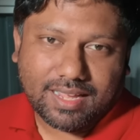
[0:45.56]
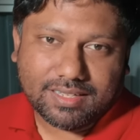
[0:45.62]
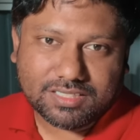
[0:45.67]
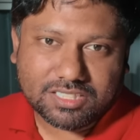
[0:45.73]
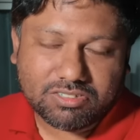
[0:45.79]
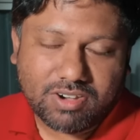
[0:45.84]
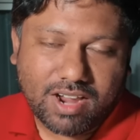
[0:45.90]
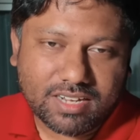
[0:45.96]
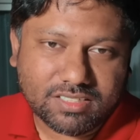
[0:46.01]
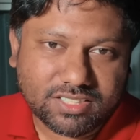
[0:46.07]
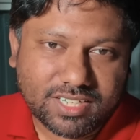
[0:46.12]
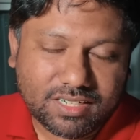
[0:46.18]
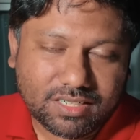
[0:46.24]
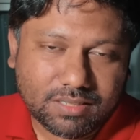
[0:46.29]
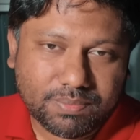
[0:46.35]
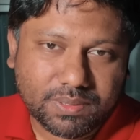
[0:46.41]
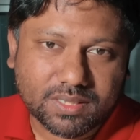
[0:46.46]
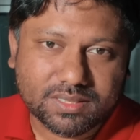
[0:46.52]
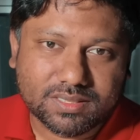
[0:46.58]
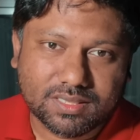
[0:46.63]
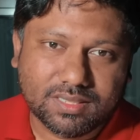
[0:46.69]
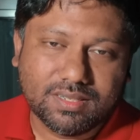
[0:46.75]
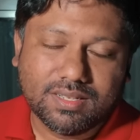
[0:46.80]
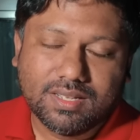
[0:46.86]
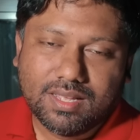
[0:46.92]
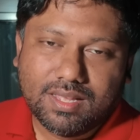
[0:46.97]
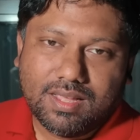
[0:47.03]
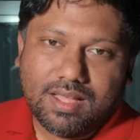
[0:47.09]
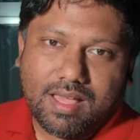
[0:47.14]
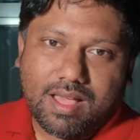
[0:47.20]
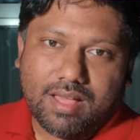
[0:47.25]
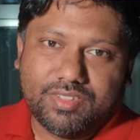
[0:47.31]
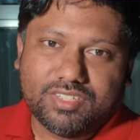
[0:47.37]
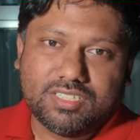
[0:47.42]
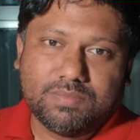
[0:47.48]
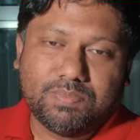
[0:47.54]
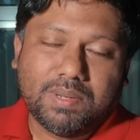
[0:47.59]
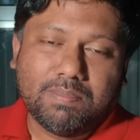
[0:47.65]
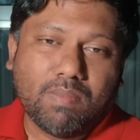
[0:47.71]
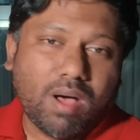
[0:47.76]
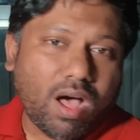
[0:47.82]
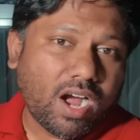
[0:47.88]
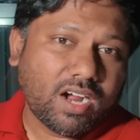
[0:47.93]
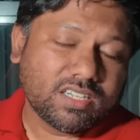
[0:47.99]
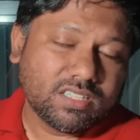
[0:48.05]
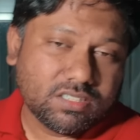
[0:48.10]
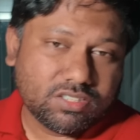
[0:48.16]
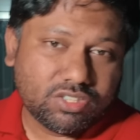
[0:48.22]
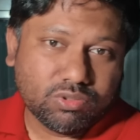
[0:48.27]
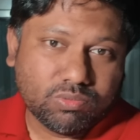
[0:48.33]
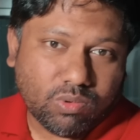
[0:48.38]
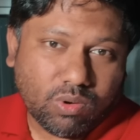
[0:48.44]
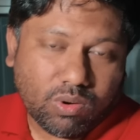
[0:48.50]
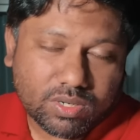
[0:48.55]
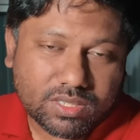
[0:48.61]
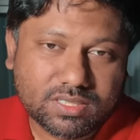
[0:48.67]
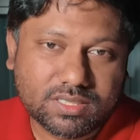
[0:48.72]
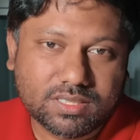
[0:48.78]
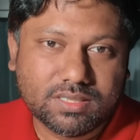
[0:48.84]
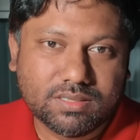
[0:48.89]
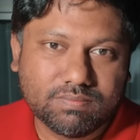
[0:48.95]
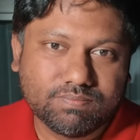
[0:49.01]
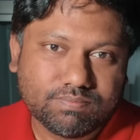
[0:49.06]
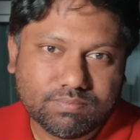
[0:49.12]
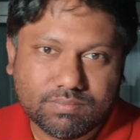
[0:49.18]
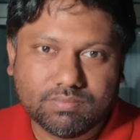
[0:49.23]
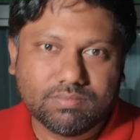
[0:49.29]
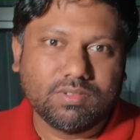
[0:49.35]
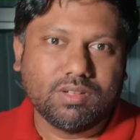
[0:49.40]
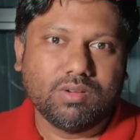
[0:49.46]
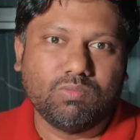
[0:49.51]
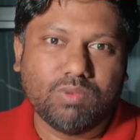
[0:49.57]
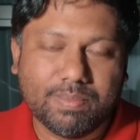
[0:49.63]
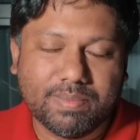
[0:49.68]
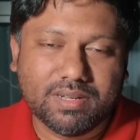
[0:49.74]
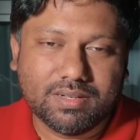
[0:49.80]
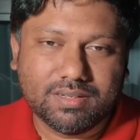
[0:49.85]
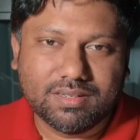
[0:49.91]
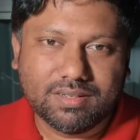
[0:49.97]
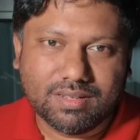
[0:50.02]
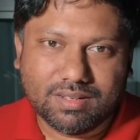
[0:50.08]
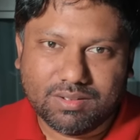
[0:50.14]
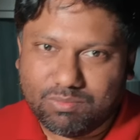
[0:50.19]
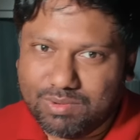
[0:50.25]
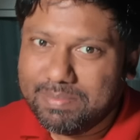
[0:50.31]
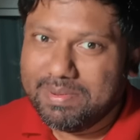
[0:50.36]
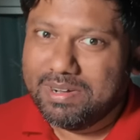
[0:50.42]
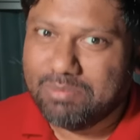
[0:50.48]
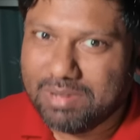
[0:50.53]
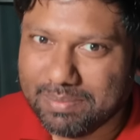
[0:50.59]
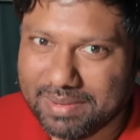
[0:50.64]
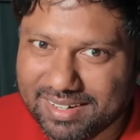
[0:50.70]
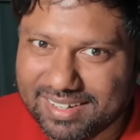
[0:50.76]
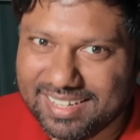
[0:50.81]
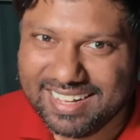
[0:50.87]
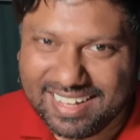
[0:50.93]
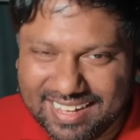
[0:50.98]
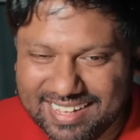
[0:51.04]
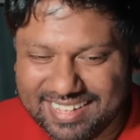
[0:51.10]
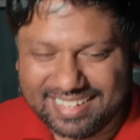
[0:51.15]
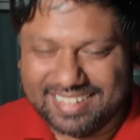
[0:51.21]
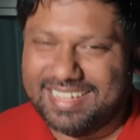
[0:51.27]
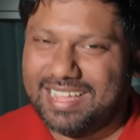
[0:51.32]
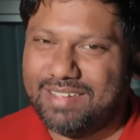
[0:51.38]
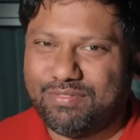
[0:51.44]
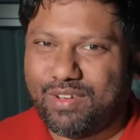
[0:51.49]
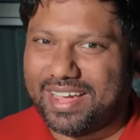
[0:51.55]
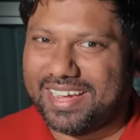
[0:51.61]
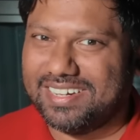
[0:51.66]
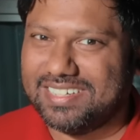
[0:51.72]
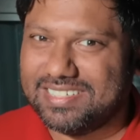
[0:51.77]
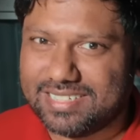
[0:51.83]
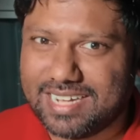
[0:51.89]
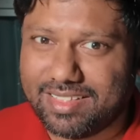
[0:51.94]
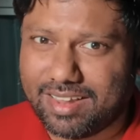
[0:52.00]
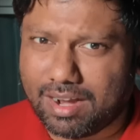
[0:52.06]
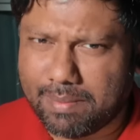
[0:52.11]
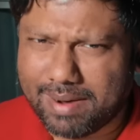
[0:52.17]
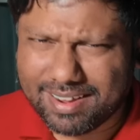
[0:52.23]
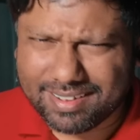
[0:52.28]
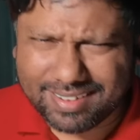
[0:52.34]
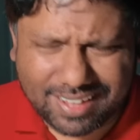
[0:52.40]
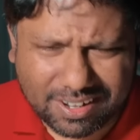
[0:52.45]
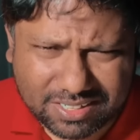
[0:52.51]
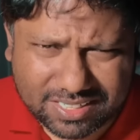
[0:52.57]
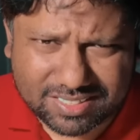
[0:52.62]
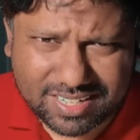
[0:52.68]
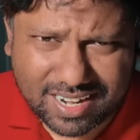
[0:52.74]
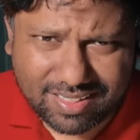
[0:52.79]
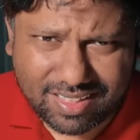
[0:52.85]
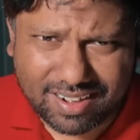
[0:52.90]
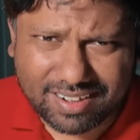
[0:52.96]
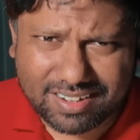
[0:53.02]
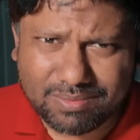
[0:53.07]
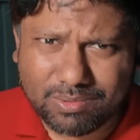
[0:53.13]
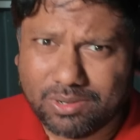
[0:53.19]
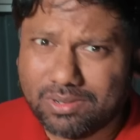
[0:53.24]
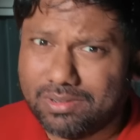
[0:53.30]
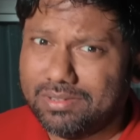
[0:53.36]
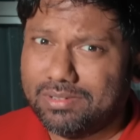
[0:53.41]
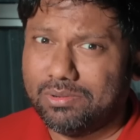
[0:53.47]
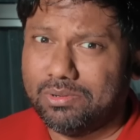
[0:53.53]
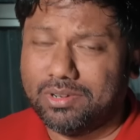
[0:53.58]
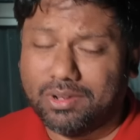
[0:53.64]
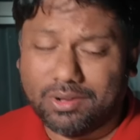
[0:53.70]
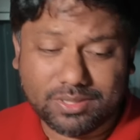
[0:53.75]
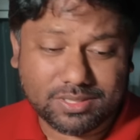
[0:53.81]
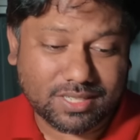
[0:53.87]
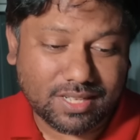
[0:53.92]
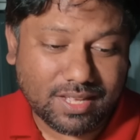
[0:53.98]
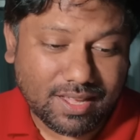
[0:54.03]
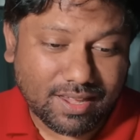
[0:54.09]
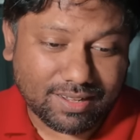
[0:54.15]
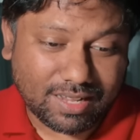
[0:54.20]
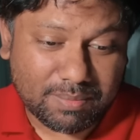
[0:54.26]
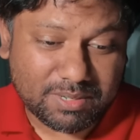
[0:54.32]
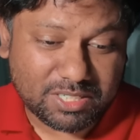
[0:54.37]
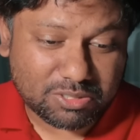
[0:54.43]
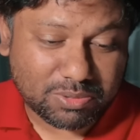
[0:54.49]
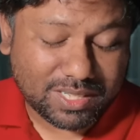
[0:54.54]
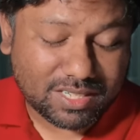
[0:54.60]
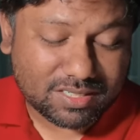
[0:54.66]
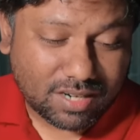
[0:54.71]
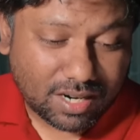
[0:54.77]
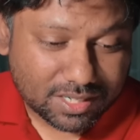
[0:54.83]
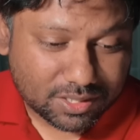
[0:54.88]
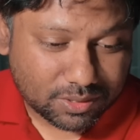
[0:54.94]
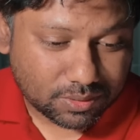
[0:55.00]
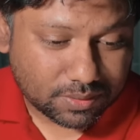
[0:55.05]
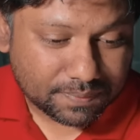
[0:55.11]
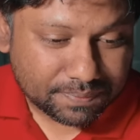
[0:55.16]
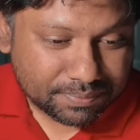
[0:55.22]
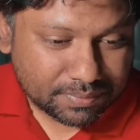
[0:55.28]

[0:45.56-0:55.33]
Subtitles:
as a transgender person, this has been marketed towards women, if I can say that. Am I allowed to say that anymore? Who knows? Let me just read this article.